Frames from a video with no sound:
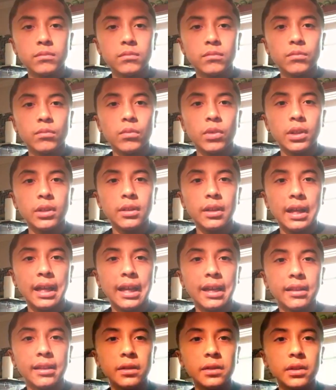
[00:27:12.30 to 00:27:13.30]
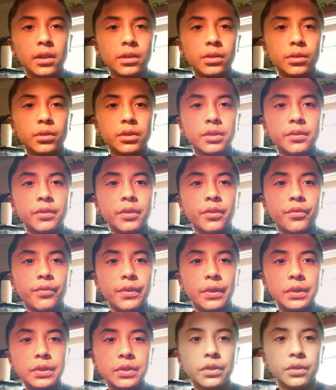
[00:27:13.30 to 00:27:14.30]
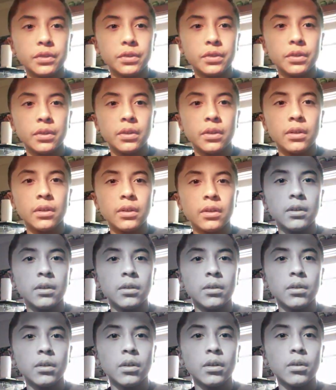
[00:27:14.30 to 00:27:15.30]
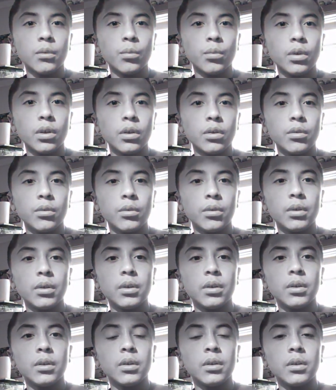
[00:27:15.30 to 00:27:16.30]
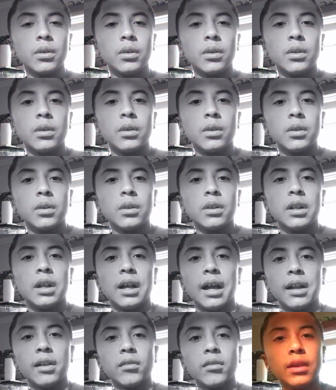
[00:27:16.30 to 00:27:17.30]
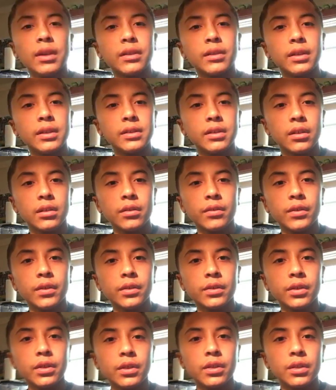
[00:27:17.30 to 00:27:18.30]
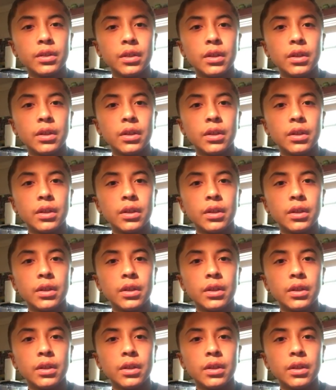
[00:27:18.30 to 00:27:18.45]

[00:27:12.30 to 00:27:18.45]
What the heck? There's all sorts of new filters. Whoa. I don't like these other filters.